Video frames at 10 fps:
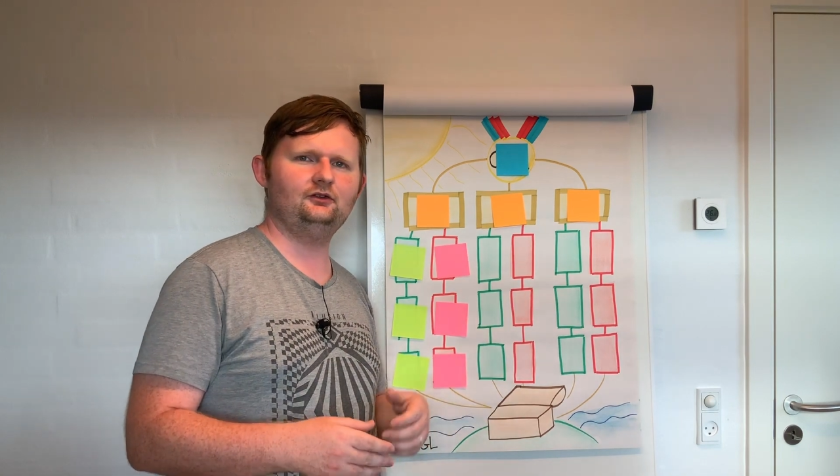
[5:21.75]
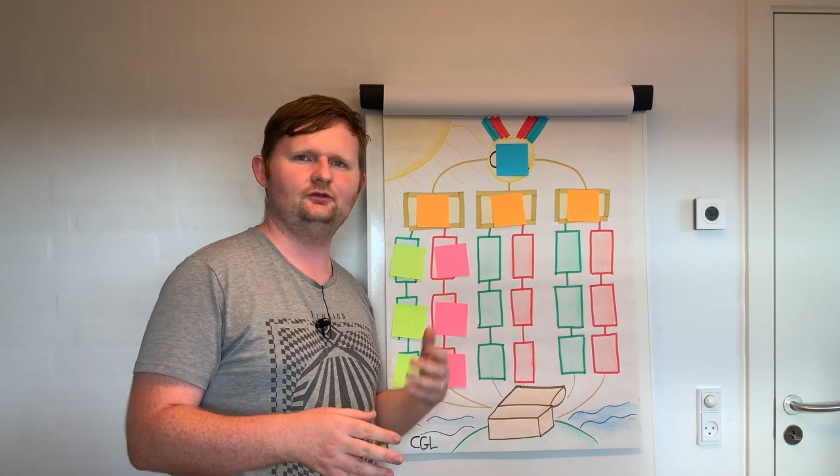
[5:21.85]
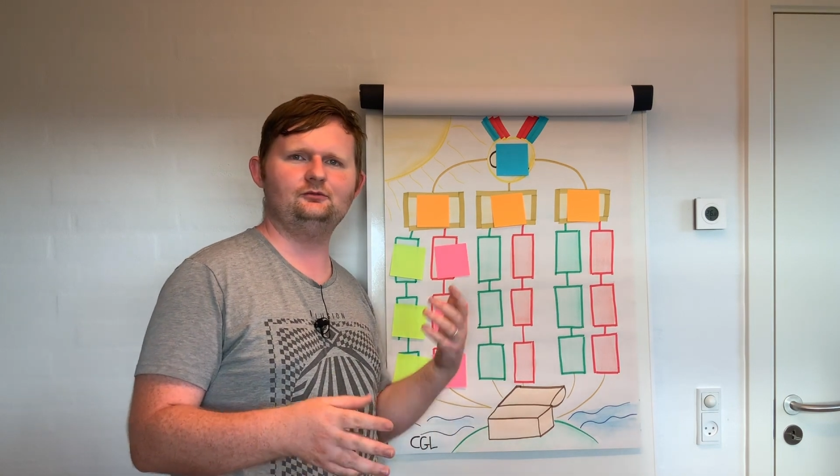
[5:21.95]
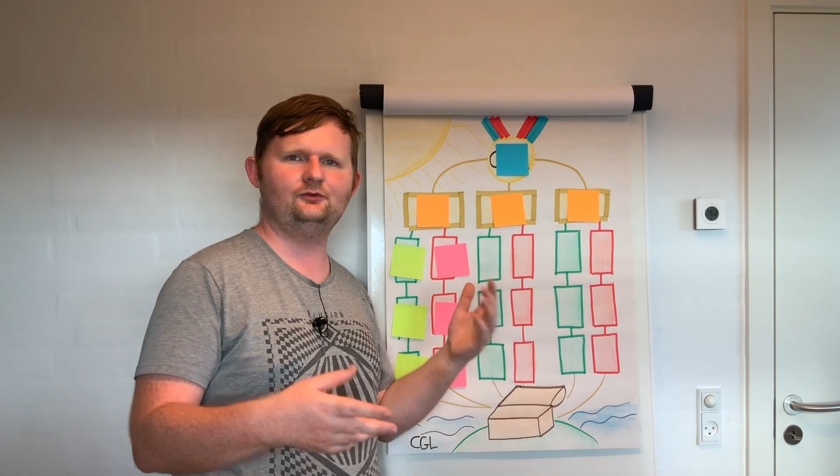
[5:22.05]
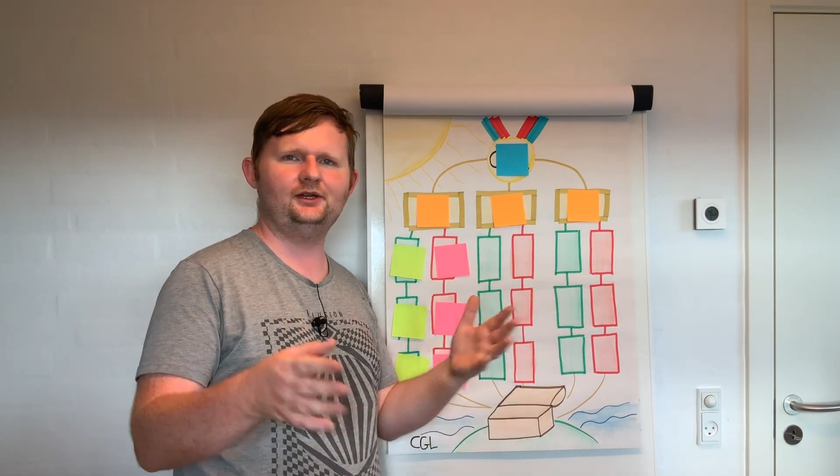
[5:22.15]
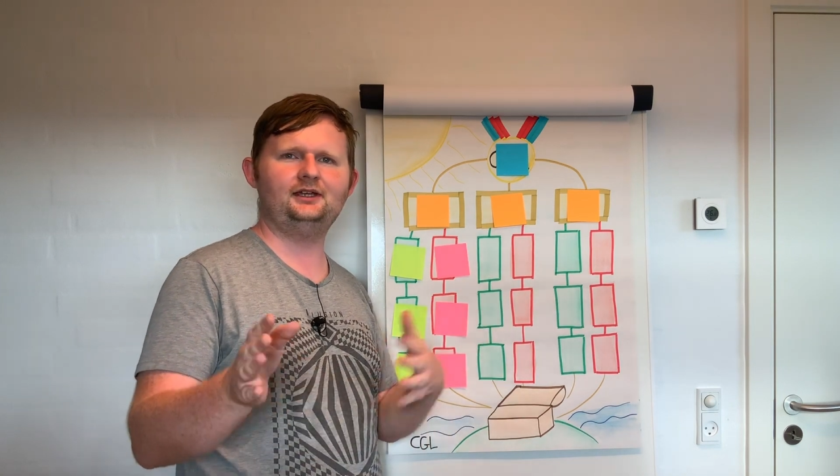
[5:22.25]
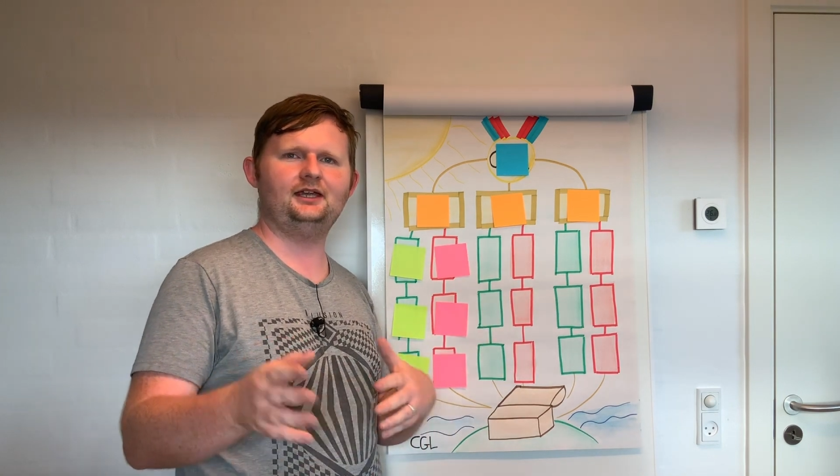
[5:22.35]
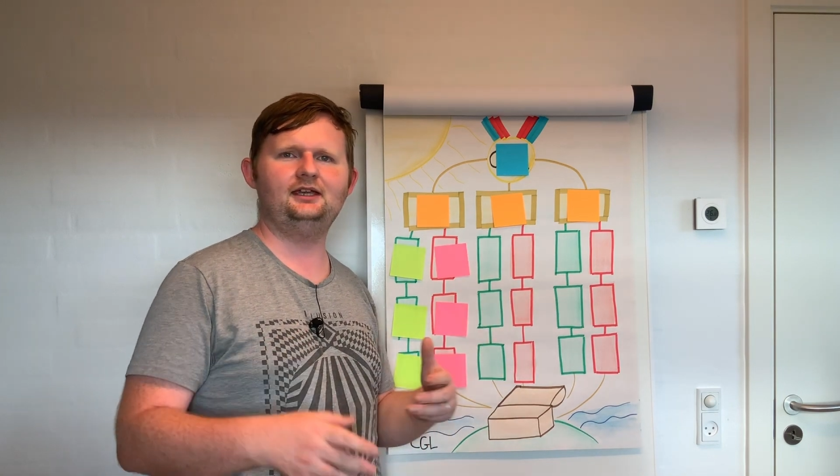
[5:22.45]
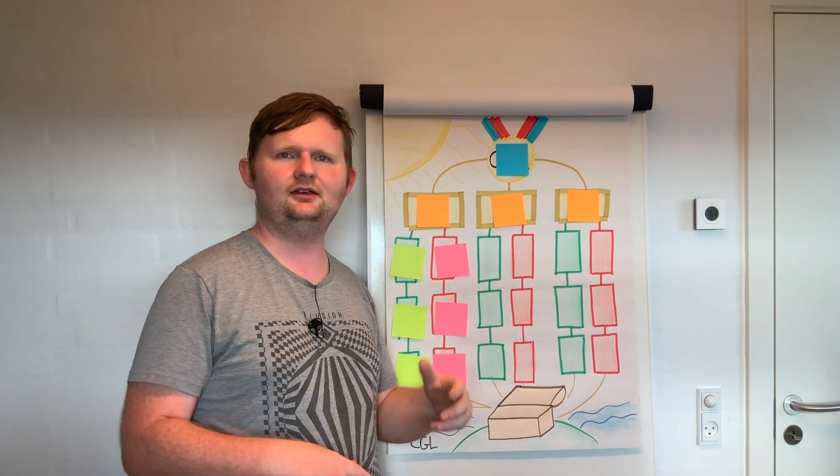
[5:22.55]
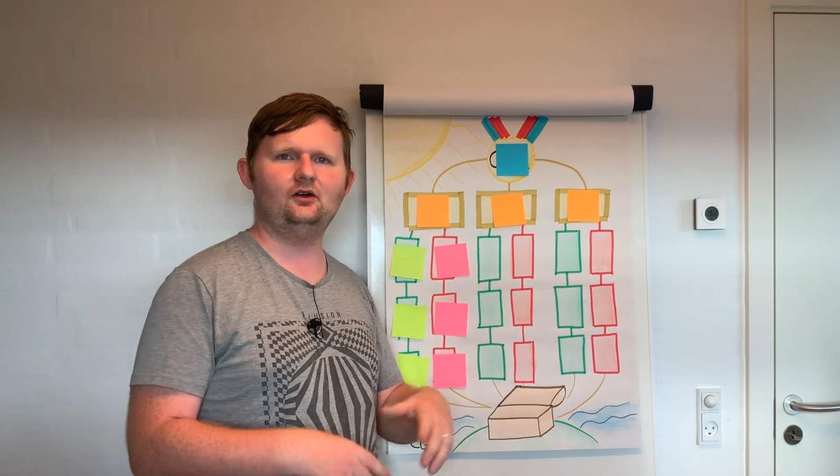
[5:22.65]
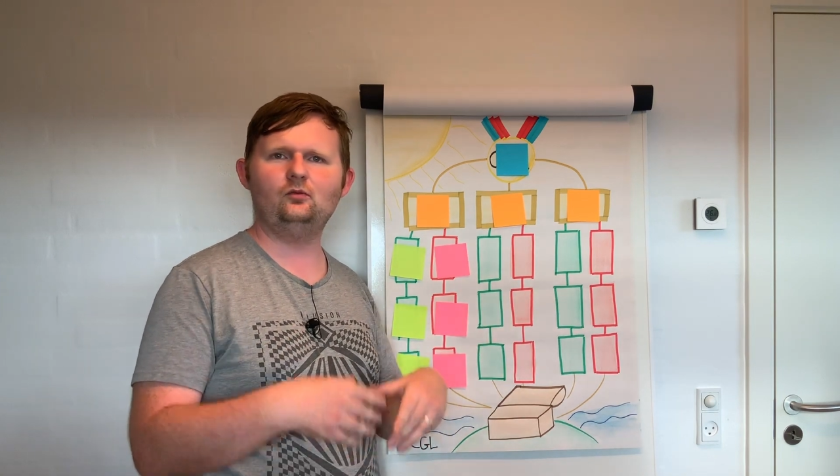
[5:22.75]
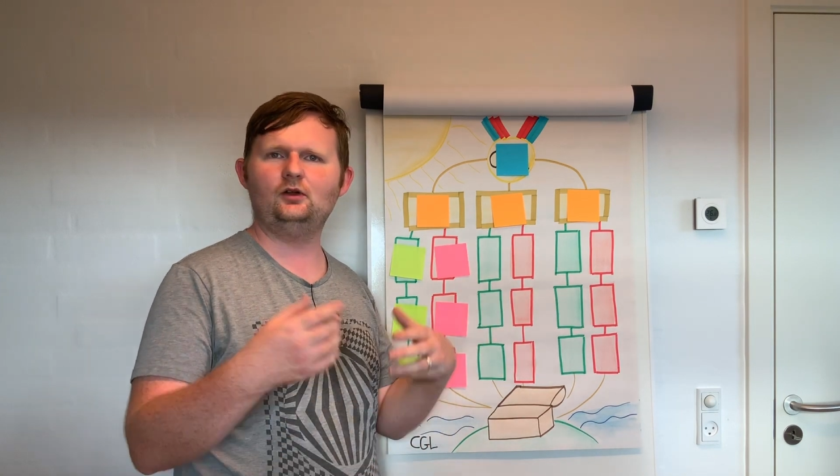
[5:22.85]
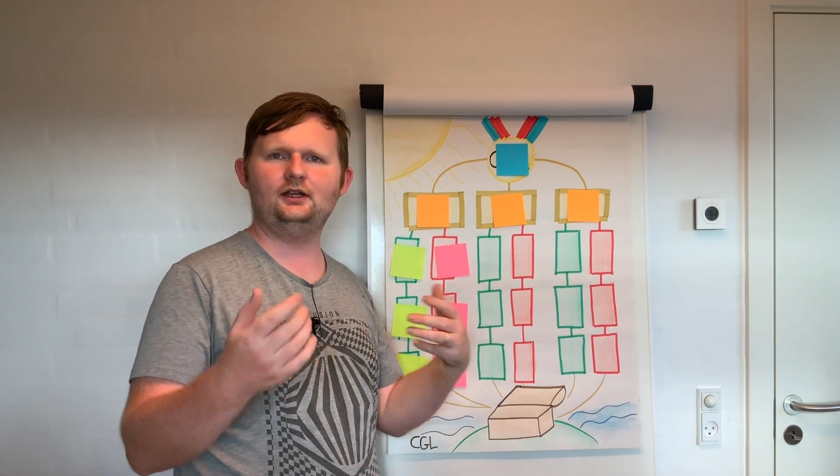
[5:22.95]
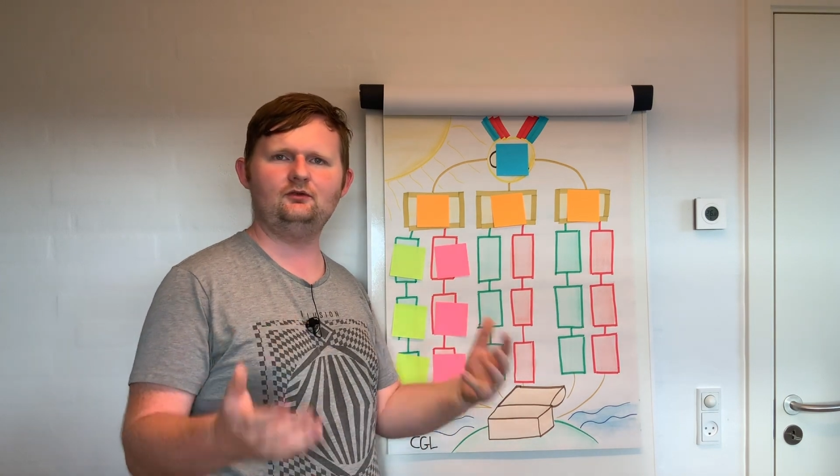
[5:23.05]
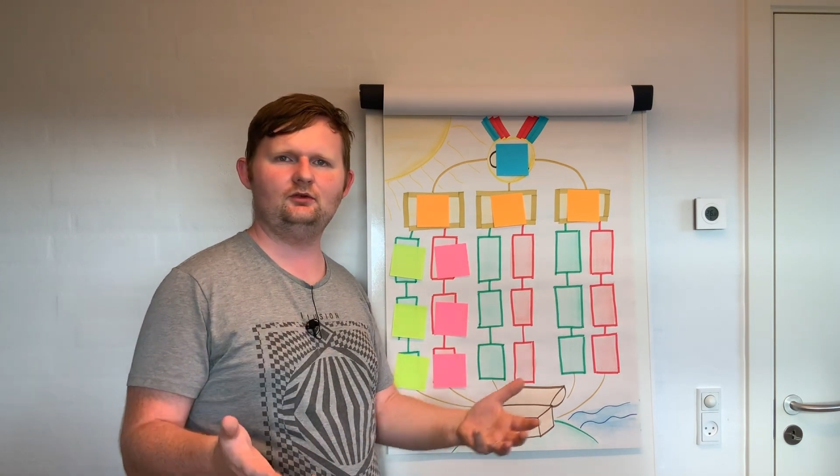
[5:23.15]
you'll bring cake or
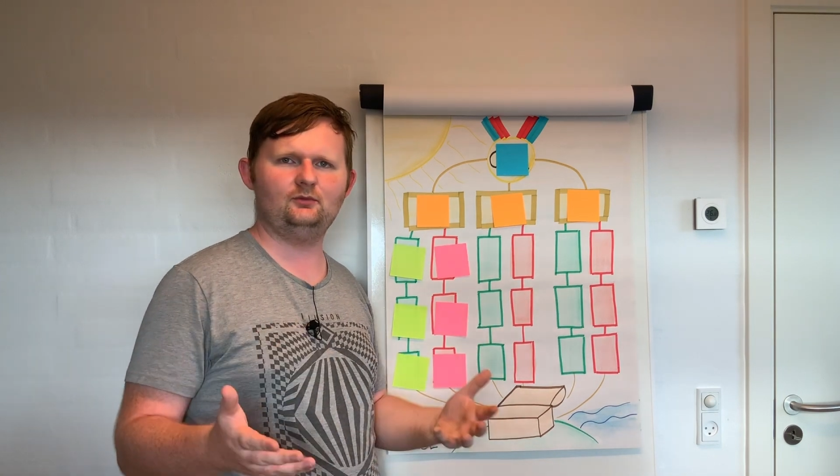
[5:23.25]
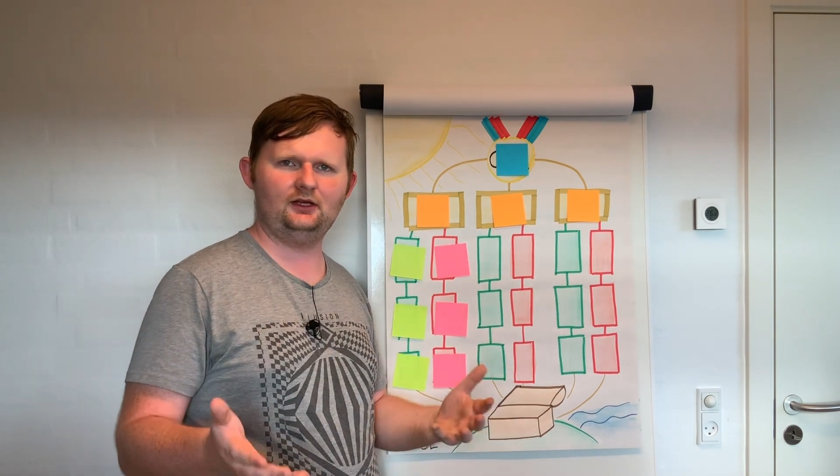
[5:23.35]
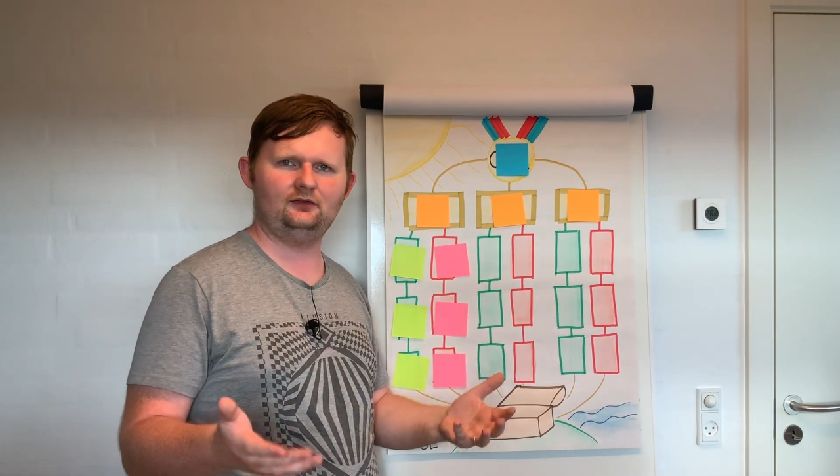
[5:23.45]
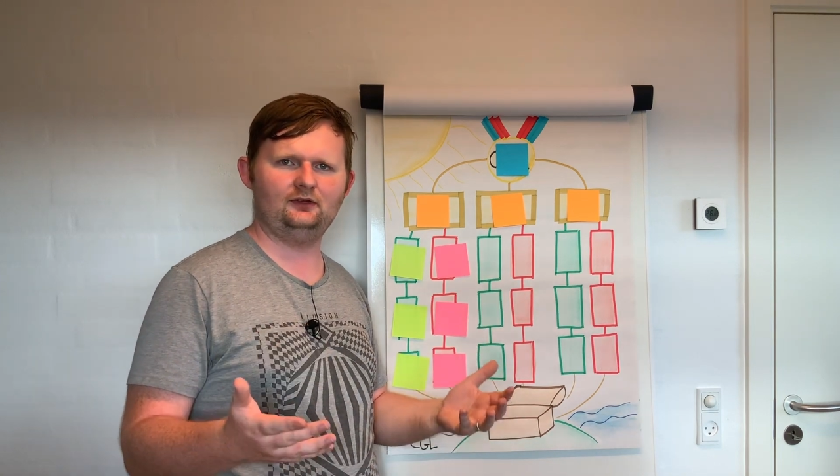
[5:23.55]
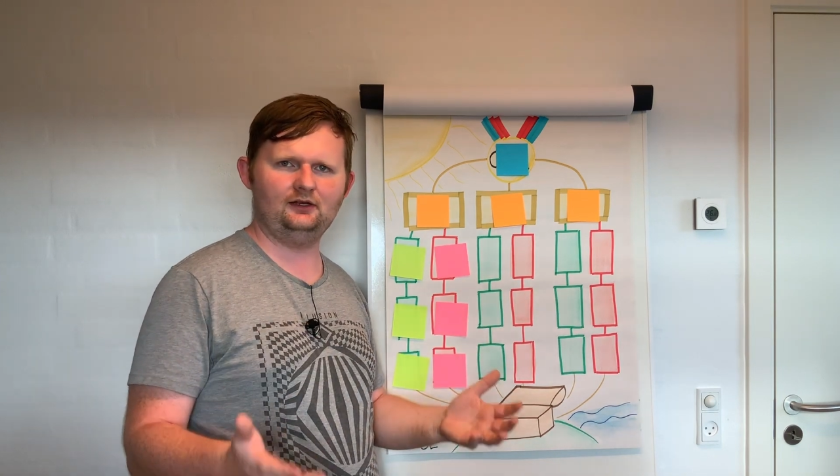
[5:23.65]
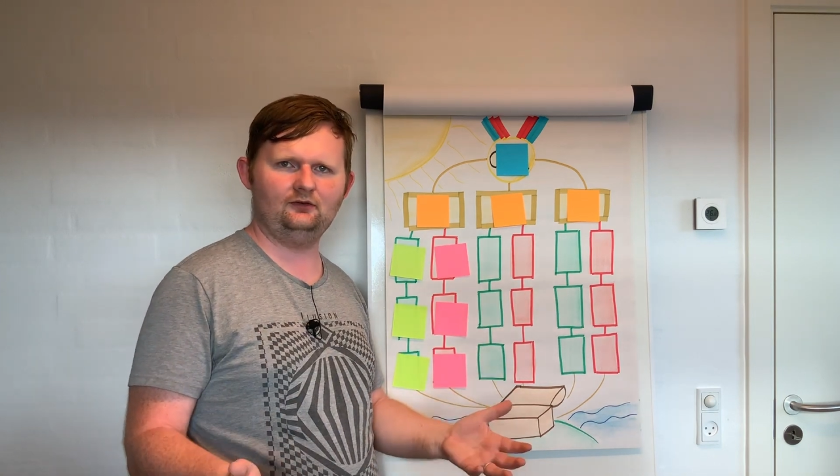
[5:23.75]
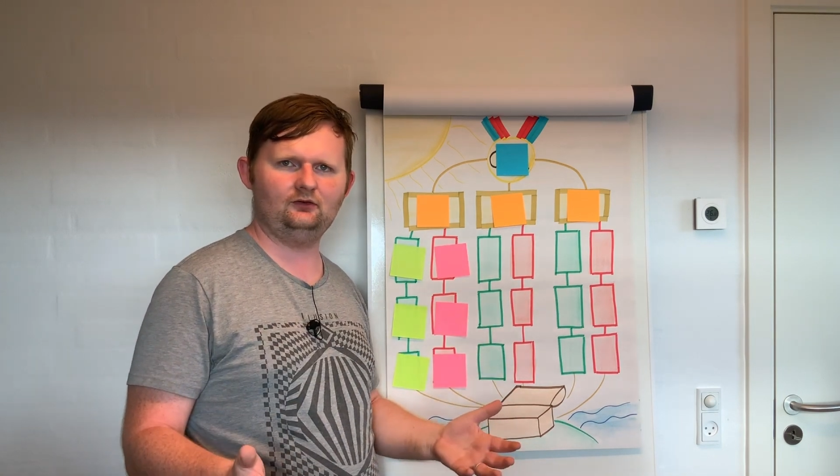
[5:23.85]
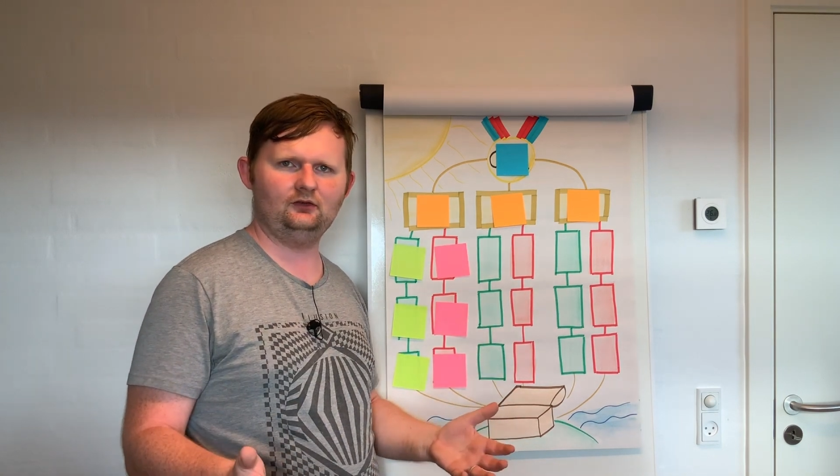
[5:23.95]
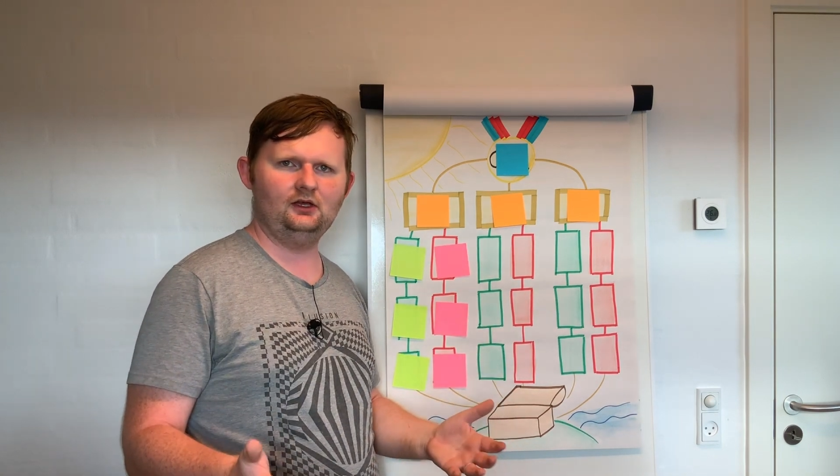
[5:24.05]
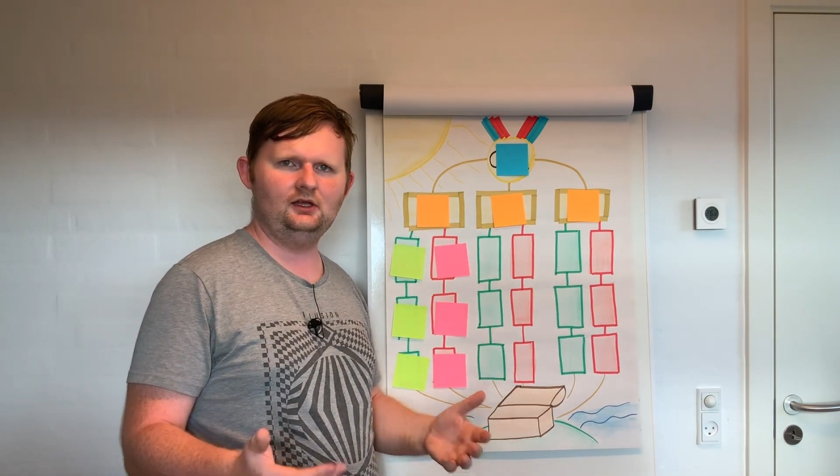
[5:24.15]
whatever makes sense.